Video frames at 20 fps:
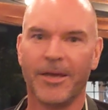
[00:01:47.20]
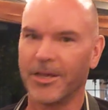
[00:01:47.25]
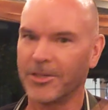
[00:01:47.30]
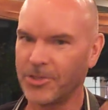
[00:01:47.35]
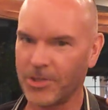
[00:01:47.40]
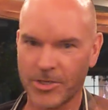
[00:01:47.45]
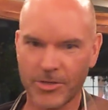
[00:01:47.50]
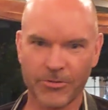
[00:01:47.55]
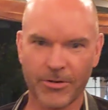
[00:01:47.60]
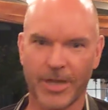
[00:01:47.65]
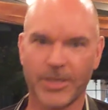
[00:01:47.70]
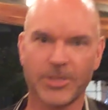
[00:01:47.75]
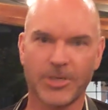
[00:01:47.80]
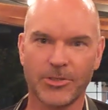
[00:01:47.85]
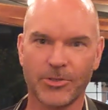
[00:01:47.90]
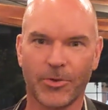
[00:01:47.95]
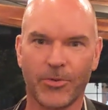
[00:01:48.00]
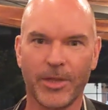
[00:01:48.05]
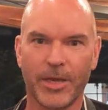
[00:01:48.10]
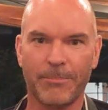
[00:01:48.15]
It just
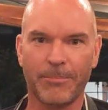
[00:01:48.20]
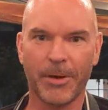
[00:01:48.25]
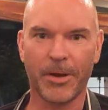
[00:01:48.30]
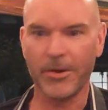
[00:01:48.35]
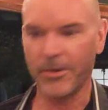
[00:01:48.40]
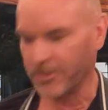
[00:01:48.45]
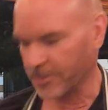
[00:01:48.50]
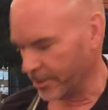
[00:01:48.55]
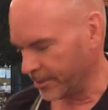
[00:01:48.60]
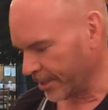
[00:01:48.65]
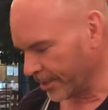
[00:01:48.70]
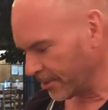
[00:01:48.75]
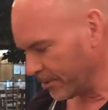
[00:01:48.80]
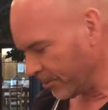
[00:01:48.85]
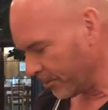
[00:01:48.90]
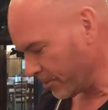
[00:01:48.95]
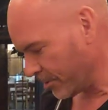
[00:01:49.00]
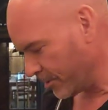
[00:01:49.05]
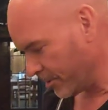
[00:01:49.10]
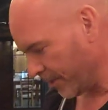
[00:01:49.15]
crushes all their bones. It doesn't
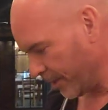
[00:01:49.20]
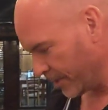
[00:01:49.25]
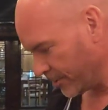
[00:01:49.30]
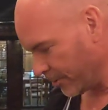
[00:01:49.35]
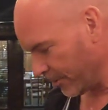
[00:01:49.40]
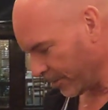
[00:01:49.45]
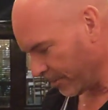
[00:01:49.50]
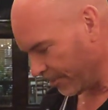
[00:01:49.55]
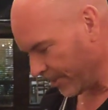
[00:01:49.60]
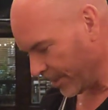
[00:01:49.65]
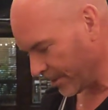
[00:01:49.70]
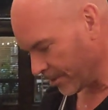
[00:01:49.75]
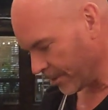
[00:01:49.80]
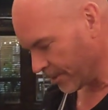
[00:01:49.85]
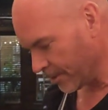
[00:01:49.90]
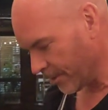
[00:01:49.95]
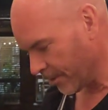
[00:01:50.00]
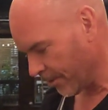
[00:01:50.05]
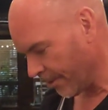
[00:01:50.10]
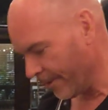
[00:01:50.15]
look as nice on the pizza.
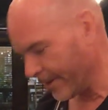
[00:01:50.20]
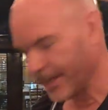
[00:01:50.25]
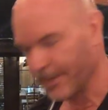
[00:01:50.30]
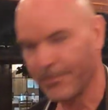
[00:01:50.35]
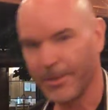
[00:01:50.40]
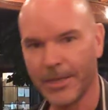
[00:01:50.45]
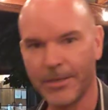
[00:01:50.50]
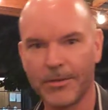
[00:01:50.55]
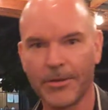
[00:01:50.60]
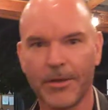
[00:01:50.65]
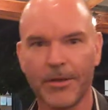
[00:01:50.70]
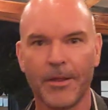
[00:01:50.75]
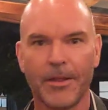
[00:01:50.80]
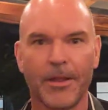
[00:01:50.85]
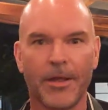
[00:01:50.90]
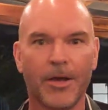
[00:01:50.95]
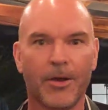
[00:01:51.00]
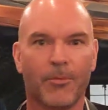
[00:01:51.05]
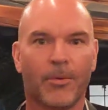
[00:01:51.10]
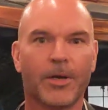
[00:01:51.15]
So I recommend
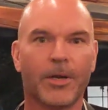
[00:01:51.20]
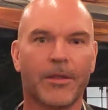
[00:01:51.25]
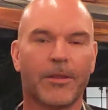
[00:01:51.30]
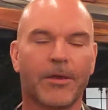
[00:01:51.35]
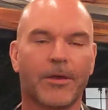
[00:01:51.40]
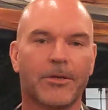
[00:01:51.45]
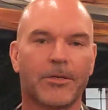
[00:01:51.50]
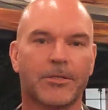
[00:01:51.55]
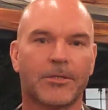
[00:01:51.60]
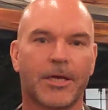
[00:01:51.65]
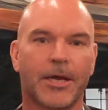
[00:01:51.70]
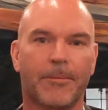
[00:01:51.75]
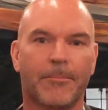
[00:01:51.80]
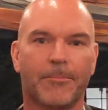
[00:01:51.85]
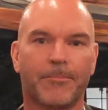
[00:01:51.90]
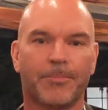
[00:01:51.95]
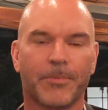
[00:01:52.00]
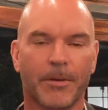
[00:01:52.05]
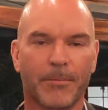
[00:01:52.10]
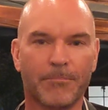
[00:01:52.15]
one of those
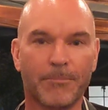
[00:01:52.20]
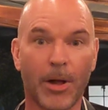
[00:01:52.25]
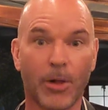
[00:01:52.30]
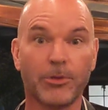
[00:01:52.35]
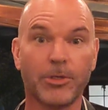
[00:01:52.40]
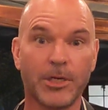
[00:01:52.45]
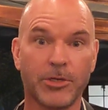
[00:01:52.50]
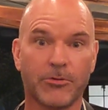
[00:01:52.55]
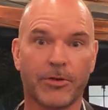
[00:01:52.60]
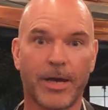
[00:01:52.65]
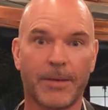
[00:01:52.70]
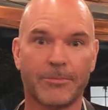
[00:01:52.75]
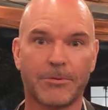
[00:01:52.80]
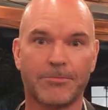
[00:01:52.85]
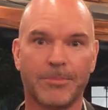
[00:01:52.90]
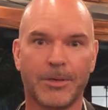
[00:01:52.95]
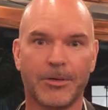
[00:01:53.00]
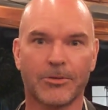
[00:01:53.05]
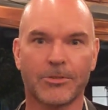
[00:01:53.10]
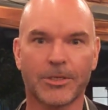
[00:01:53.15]
um, multi-traps
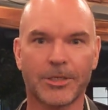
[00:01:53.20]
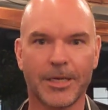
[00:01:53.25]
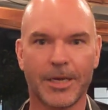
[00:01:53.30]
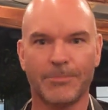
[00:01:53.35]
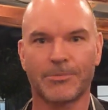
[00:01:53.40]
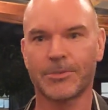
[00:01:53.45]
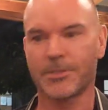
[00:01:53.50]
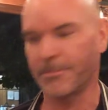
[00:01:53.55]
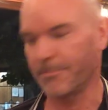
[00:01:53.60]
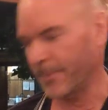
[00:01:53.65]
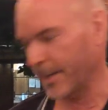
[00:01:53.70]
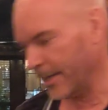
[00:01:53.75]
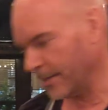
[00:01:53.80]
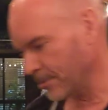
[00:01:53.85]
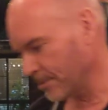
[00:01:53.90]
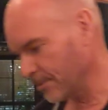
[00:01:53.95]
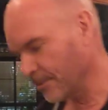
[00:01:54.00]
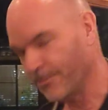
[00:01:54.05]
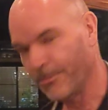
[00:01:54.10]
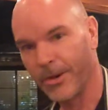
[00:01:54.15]
because it keeps the
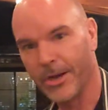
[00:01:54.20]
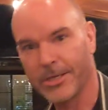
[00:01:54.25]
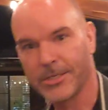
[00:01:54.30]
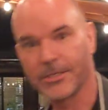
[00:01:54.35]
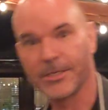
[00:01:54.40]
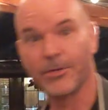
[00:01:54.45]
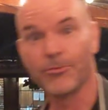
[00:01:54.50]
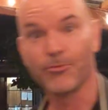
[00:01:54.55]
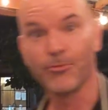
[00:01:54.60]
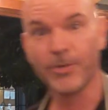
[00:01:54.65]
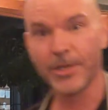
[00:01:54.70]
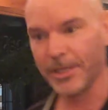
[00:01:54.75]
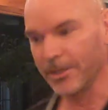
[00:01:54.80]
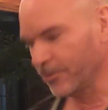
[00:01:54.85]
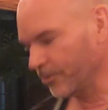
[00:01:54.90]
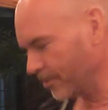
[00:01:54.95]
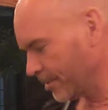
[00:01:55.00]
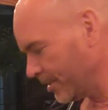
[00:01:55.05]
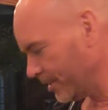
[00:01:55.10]
mouse, the mice in really good